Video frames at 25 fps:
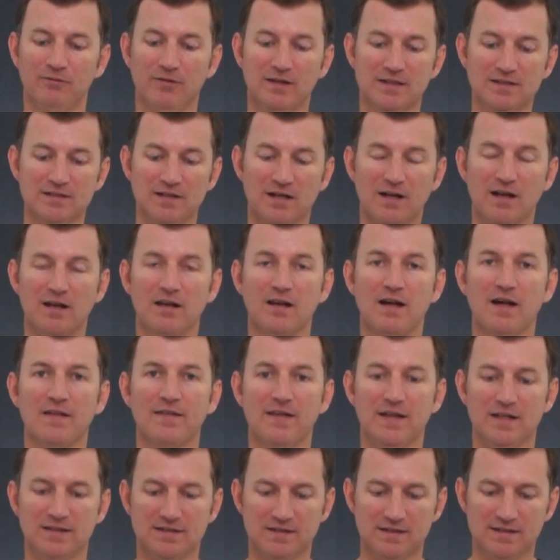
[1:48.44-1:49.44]
The reason I don't like
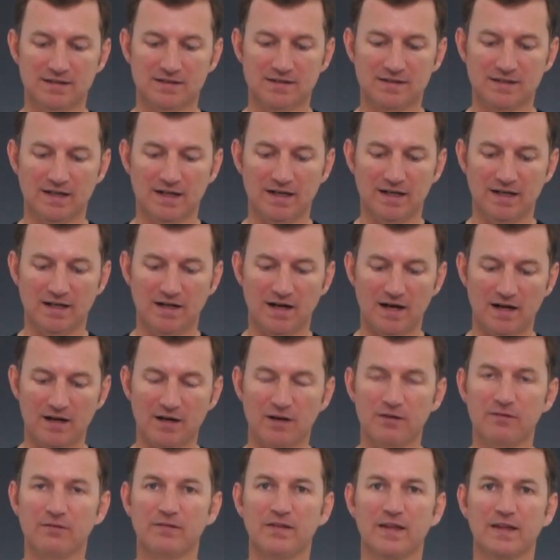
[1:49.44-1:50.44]
these is uh, I
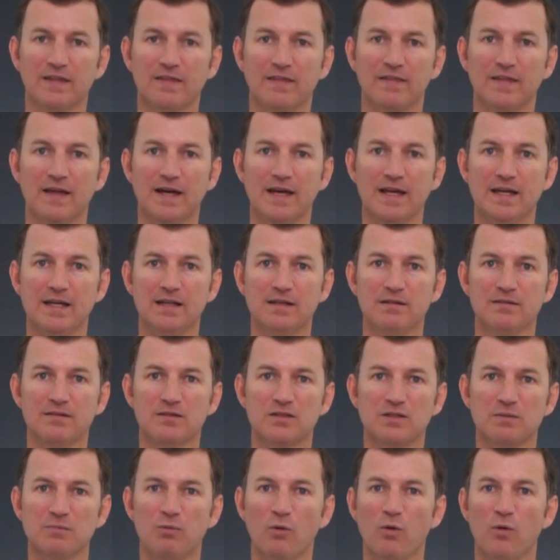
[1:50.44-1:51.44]
don't think they
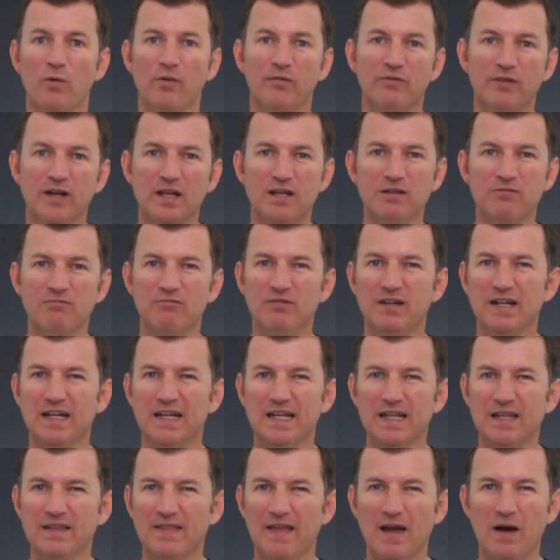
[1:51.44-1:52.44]
support the reed
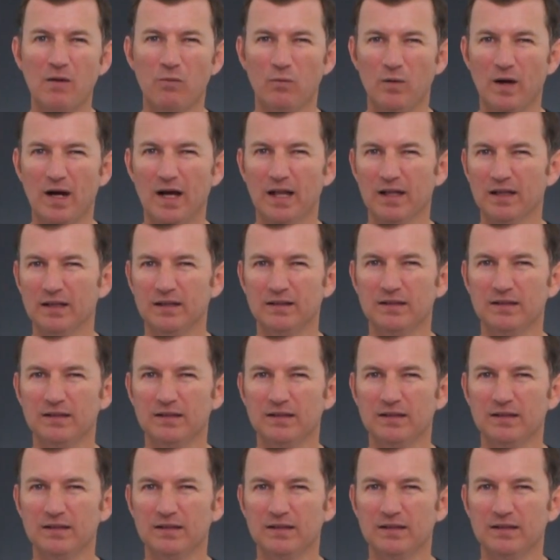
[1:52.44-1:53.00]
really that well,